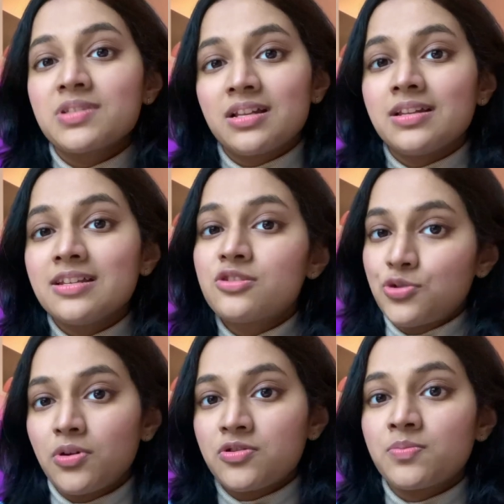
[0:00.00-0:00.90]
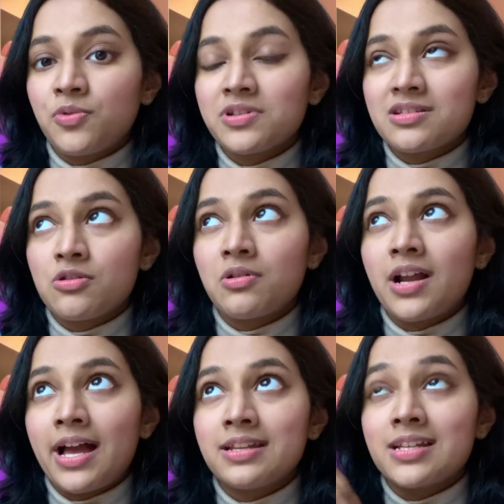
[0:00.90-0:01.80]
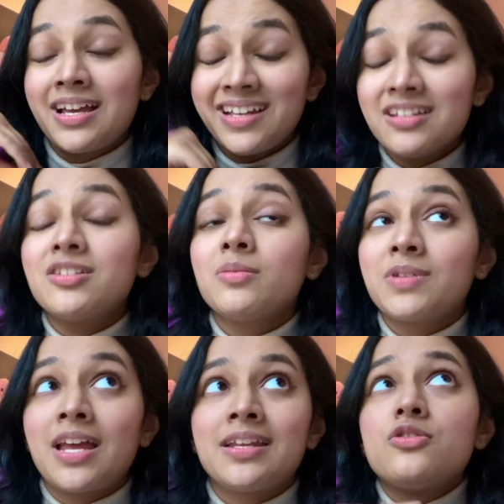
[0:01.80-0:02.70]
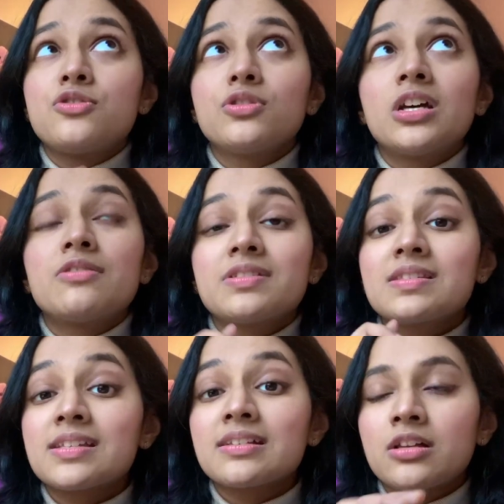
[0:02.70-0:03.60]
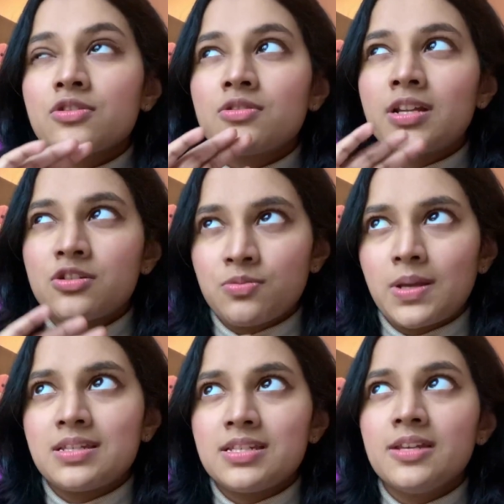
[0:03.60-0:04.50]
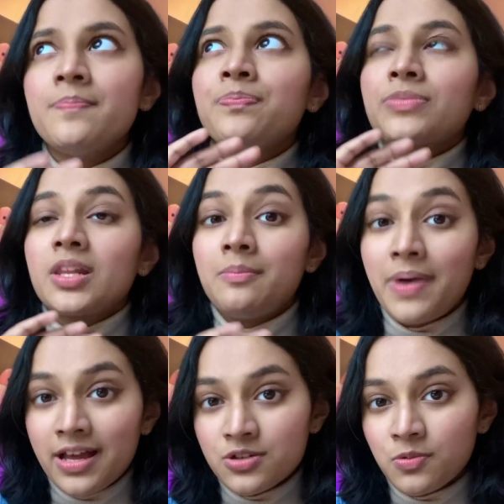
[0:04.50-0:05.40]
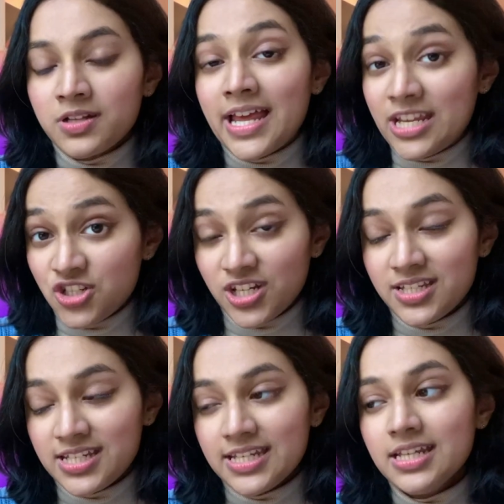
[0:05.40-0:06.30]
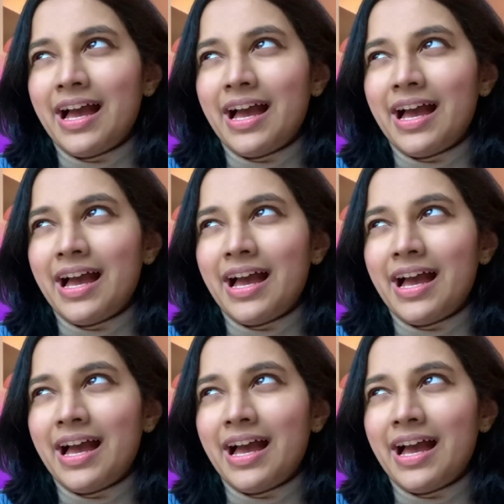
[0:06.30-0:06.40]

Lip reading: at least 200 points lower and I ended up getting 2620 Band 1 SJT.